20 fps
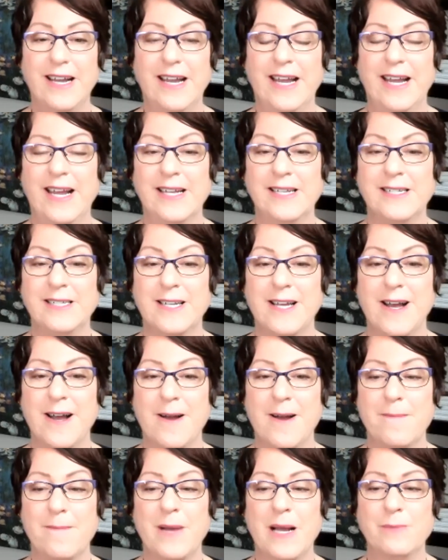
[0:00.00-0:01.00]
And
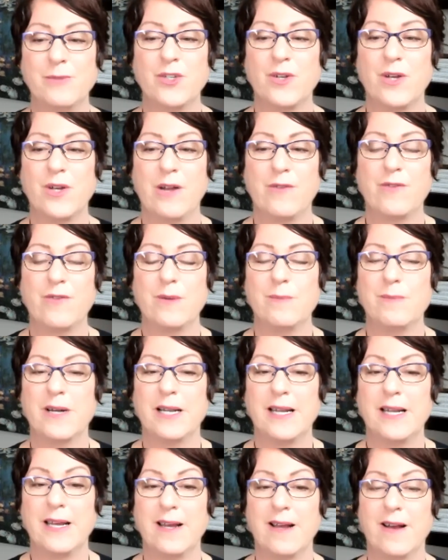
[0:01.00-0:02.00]
I'm sure
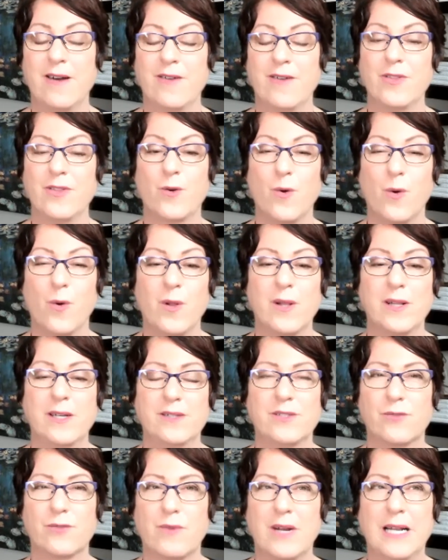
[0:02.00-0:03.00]
everybody on the call
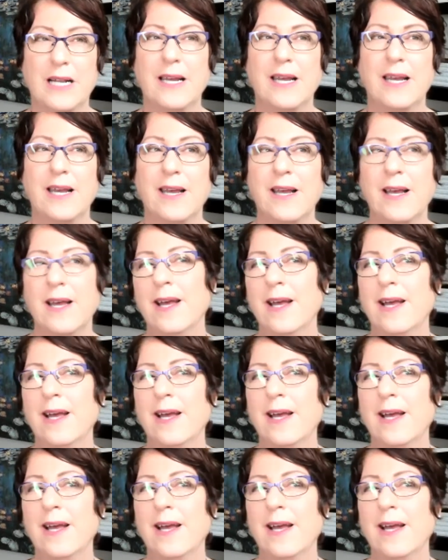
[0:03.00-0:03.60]
has really